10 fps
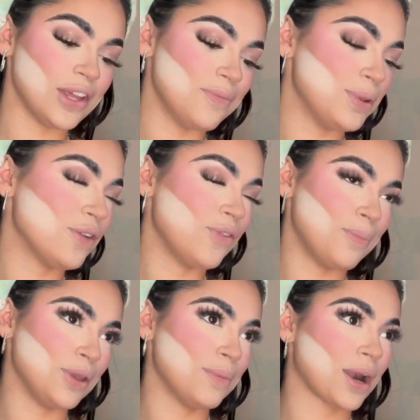of beautiful
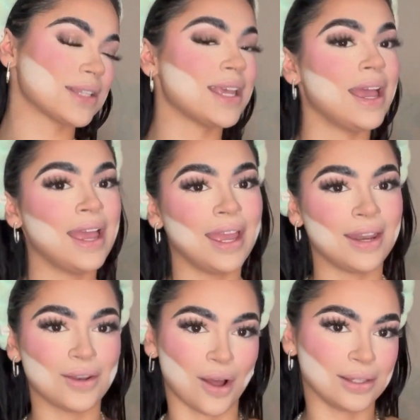beauty marks and
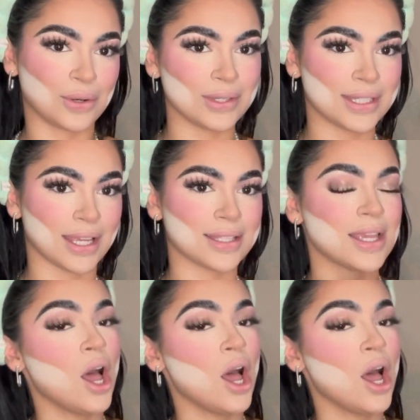not little zits.